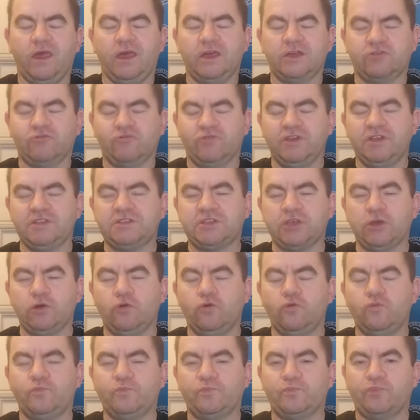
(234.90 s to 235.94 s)
agree a
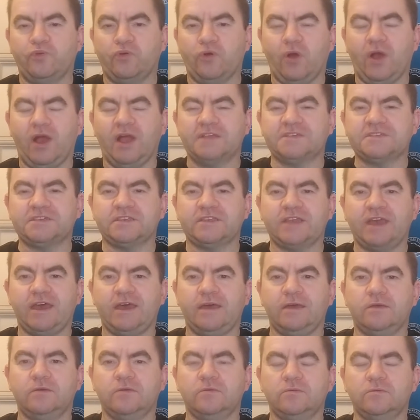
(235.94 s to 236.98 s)
deal prior to
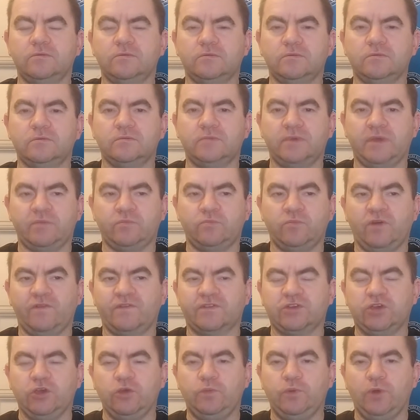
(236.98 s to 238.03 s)
that and
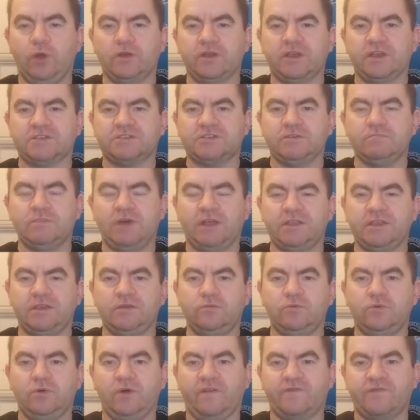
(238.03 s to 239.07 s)
whether QPR gets some money,
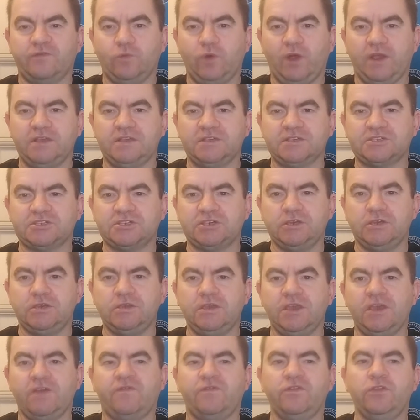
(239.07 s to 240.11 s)
we'll have to wait and
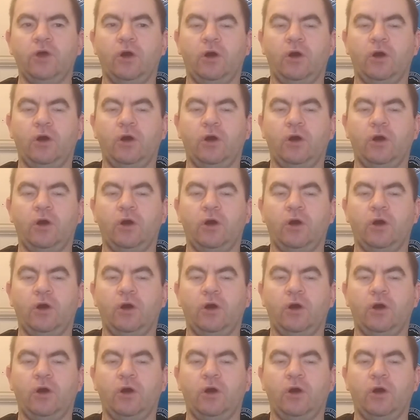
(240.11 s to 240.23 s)
see. If